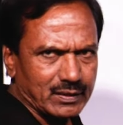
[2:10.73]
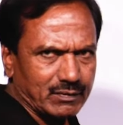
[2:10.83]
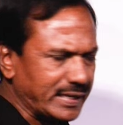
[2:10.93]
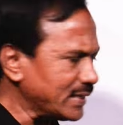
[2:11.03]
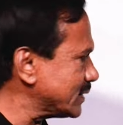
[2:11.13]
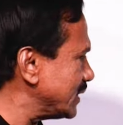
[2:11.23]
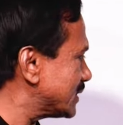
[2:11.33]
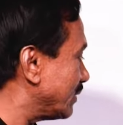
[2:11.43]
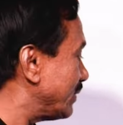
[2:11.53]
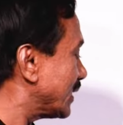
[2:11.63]
We can say
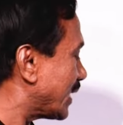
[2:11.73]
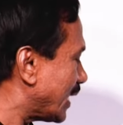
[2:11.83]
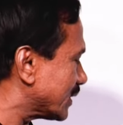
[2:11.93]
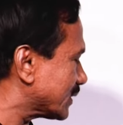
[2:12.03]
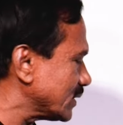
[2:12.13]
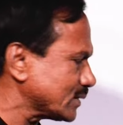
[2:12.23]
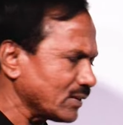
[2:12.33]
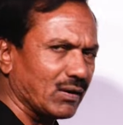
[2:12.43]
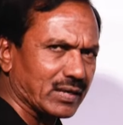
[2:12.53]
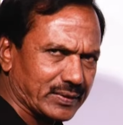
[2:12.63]
7 characters,
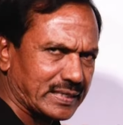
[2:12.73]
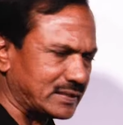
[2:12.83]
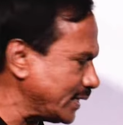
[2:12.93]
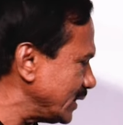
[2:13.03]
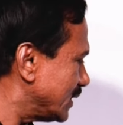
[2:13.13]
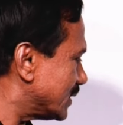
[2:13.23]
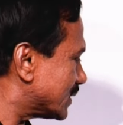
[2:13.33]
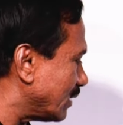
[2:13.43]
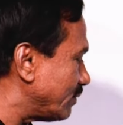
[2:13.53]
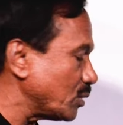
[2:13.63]
or you can say
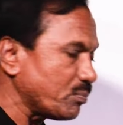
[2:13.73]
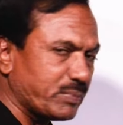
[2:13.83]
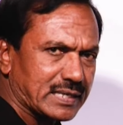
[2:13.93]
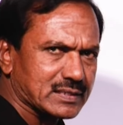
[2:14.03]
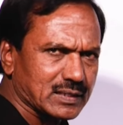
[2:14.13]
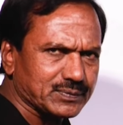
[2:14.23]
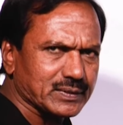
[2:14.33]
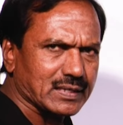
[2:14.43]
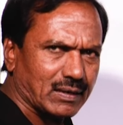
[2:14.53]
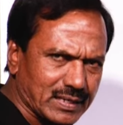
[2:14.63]
7 pairs of
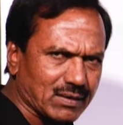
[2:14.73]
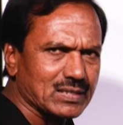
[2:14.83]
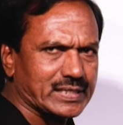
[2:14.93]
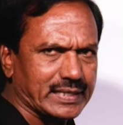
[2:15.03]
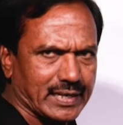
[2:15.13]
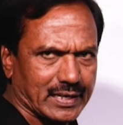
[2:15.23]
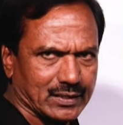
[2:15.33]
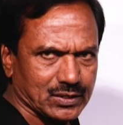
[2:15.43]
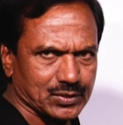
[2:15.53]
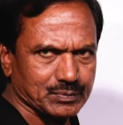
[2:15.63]
contrasting
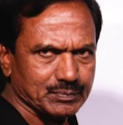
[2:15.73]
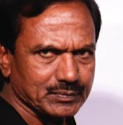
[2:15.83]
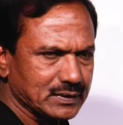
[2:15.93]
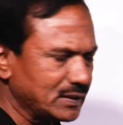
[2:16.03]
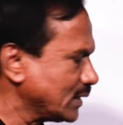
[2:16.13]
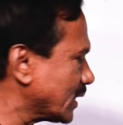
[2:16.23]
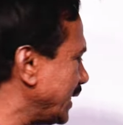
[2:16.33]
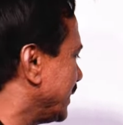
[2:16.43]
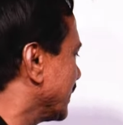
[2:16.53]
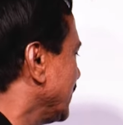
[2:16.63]
characters,
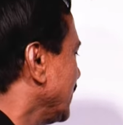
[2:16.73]
right?